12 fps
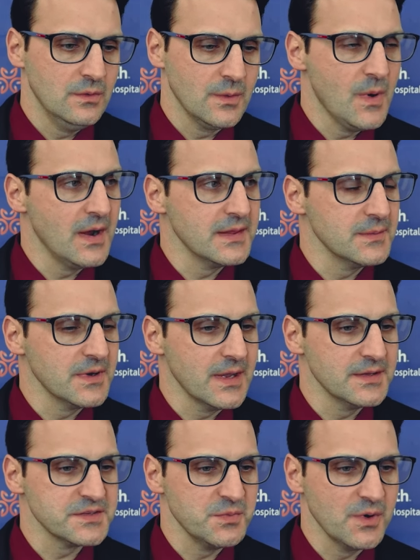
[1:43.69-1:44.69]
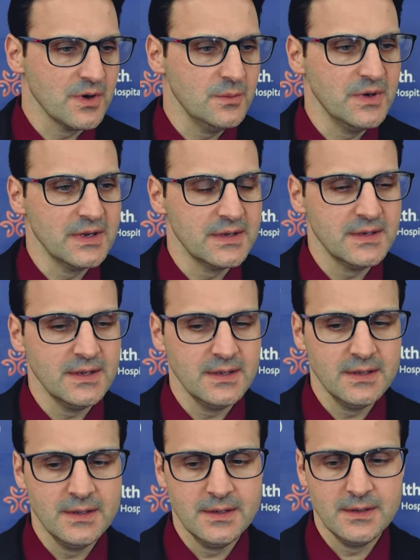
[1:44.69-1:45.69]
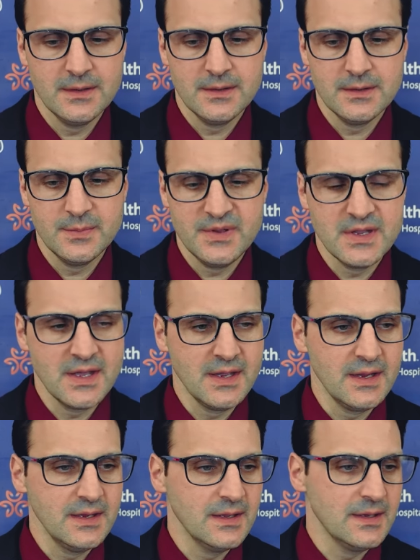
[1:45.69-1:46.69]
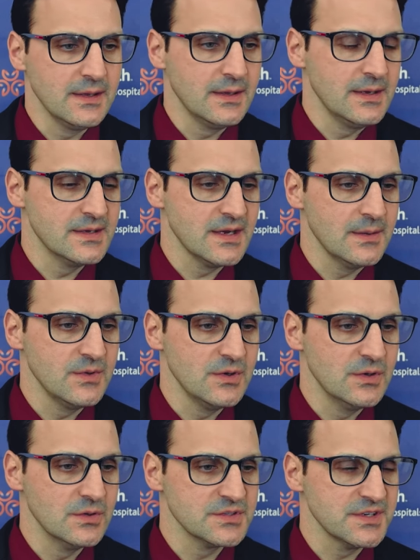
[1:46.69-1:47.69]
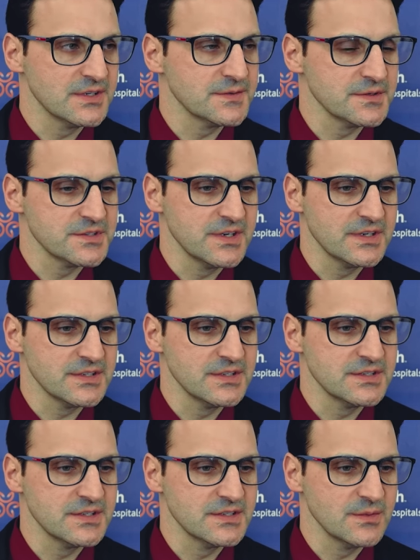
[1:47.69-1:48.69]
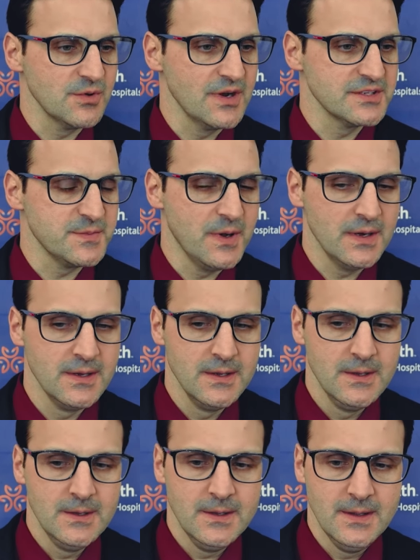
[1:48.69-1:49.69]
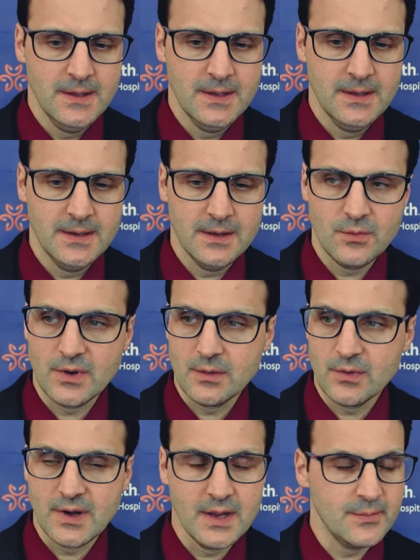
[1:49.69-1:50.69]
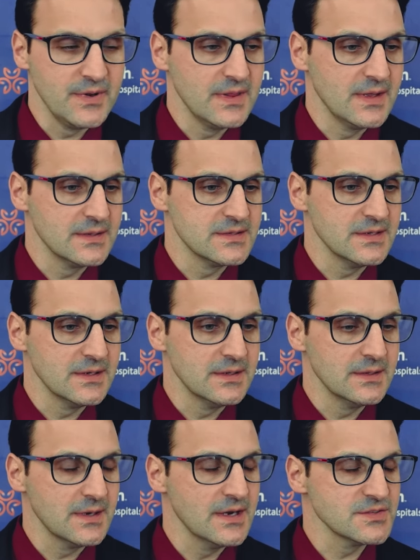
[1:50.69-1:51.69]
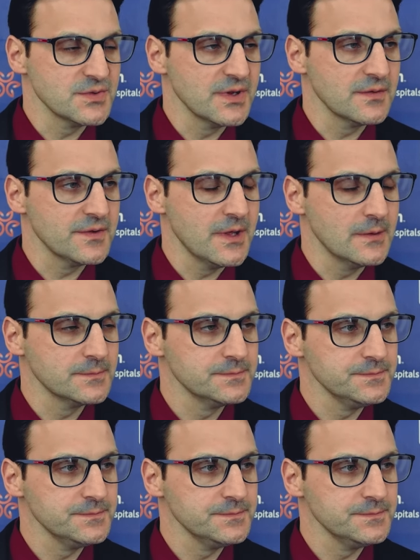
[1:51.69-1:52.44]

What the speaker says: remind them again tomorrow. But the PK, anytime you go 6 for 6, it's a bright spot, and we're happy that the guys were there for that.